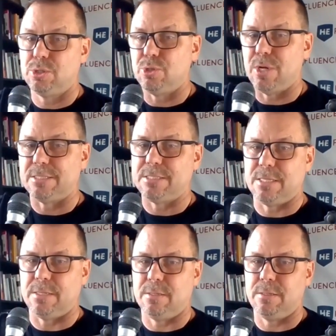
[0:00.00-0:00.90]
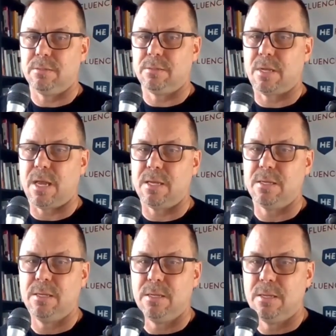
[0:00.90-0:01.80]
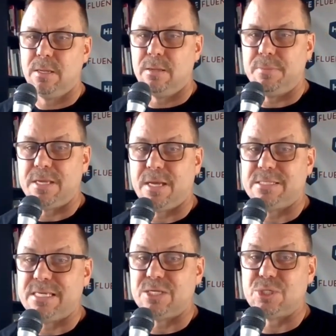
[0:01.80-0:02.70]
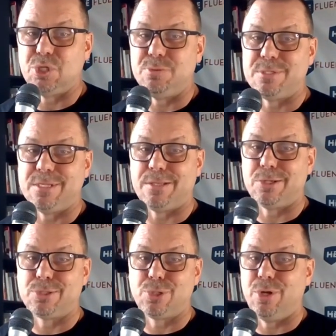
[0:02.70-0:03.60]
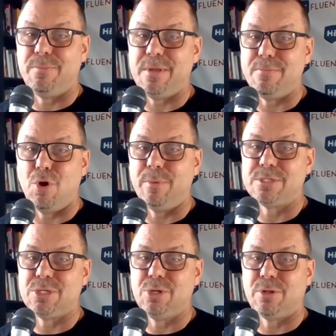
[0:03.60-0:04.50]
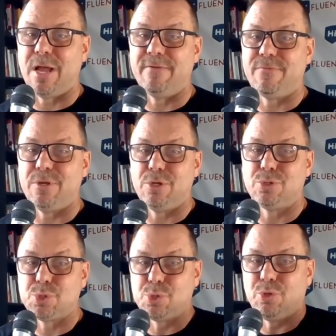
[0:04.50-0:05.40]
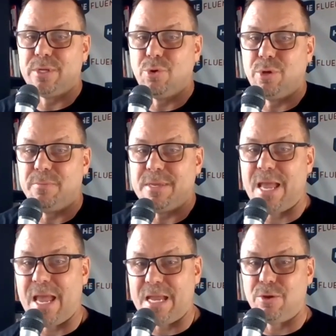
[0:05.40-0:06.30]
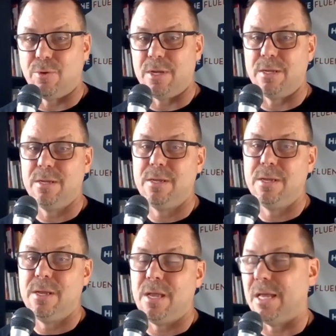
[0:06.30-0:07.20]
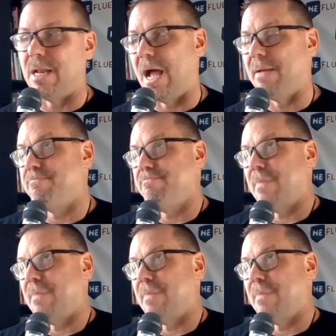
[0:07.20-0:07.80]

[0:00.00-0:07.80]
do not sin. Okay. Because he assumes that there's going to be moments in your life that you're truly going to be angry. And I,